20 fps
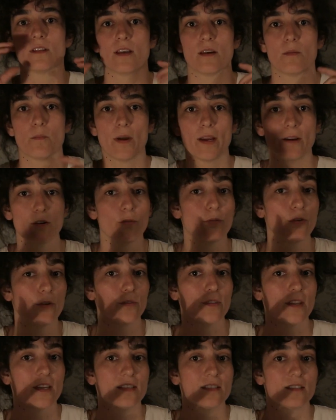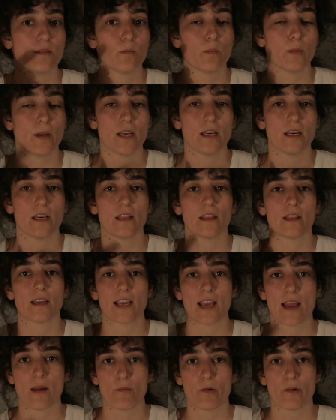the microphone that is embedded in
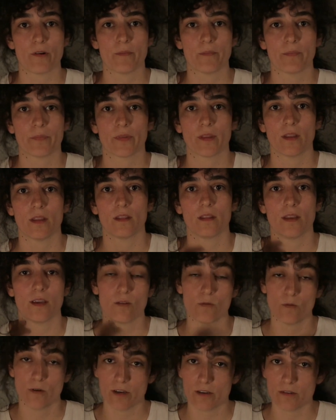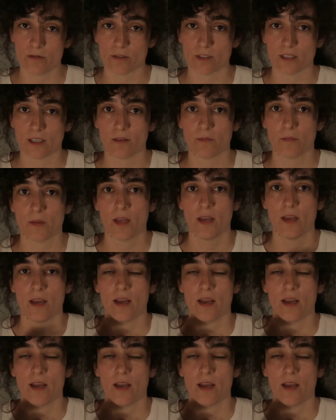the camera that you are using.